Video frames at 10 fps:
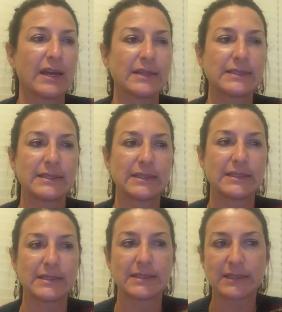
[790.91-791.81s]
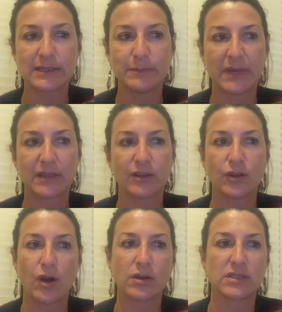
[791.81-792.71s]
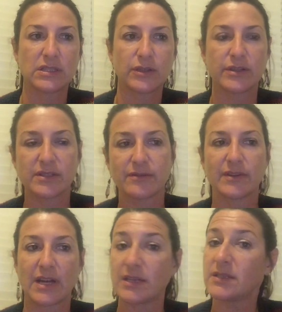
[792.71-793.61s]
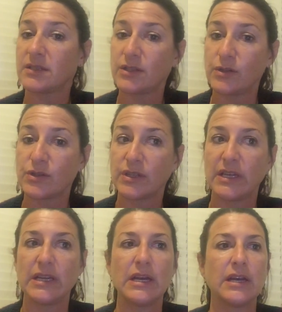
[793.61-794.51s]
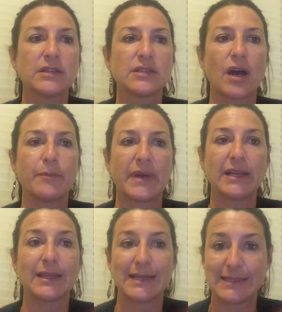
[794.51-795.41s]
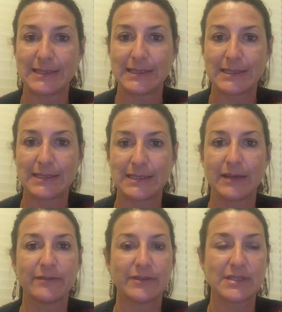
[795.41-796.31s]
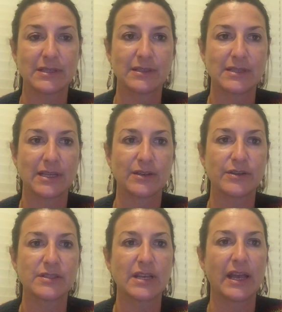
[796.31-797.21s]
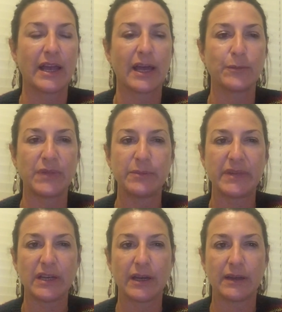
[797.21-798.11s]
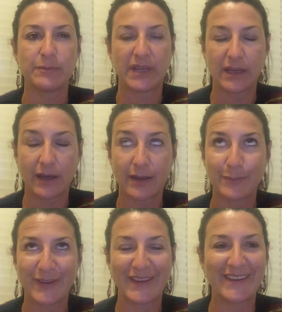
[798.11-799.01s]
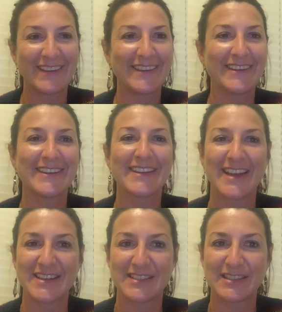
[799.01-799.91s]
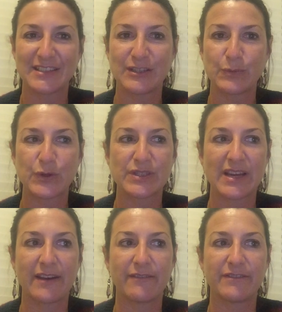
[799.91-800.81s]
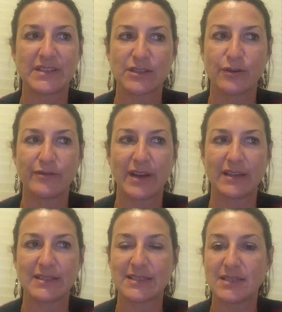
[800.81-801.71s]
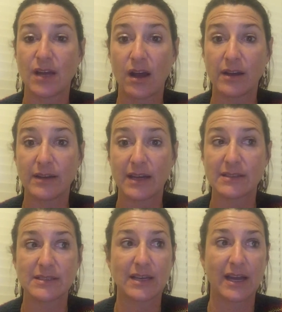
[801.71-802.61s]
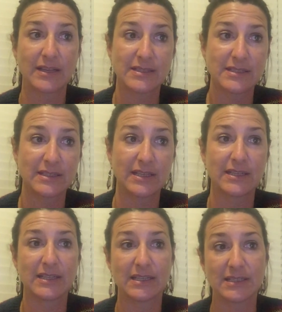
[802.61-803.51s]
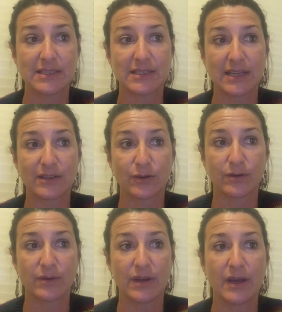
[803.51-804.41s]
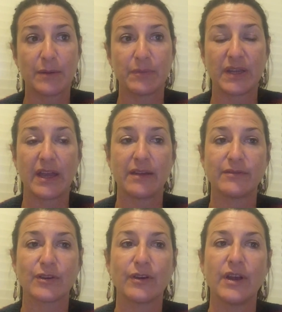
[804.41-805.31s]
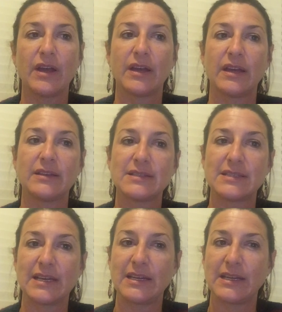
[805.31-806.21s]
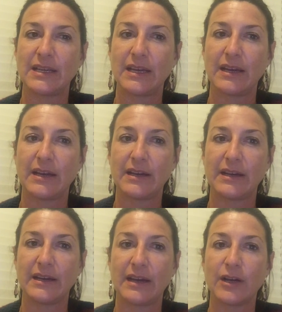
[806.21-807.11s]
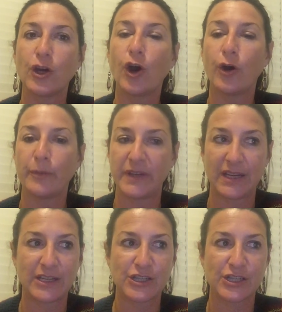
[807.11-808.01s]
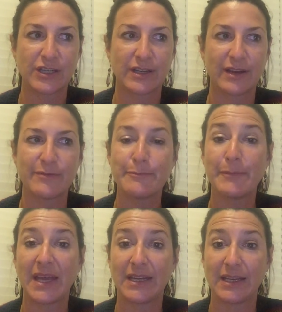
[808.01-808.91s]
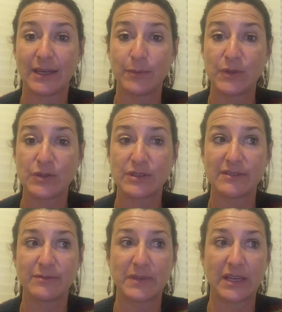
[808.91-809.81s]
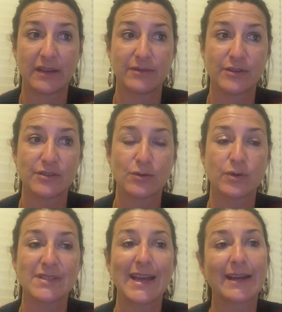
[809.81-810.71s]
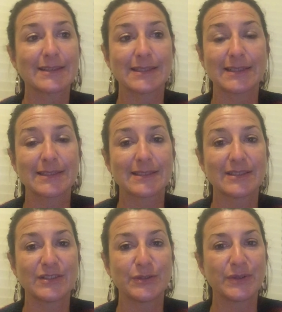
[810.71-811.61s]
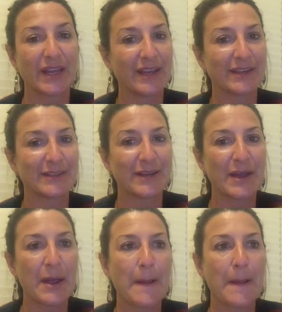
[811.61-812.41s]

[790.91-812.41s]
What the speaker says: It's a 6-month-long series of classes, usually taught by licensed facilitators, and BIP classes present physical violence not as an isolated incidental behavior, instead a culmination of many abusive behaviors or tactics to gain